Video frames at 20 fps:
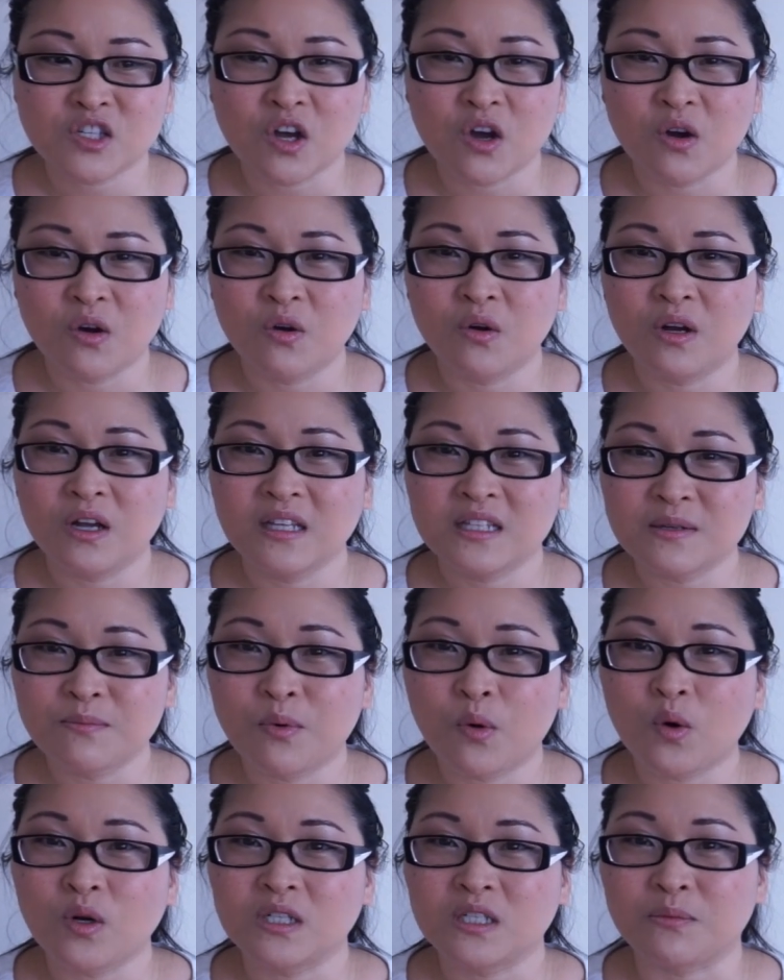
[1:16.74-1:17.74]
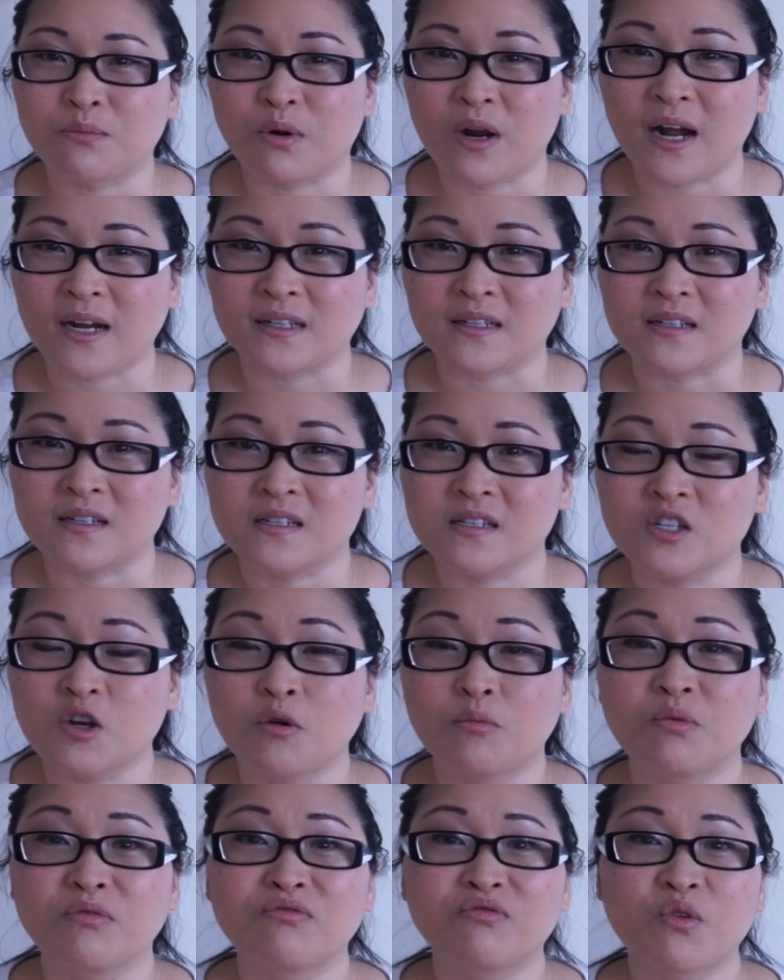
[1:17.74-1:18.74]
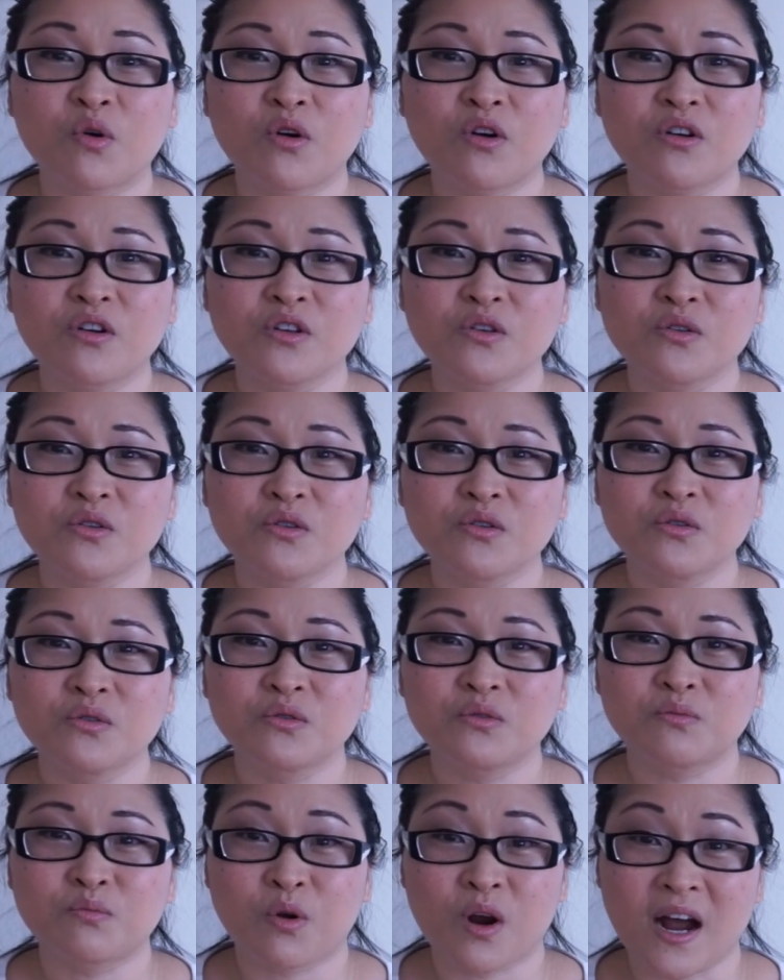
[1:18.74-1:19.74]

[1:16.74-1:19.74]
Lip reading: So it's important to practice. So before you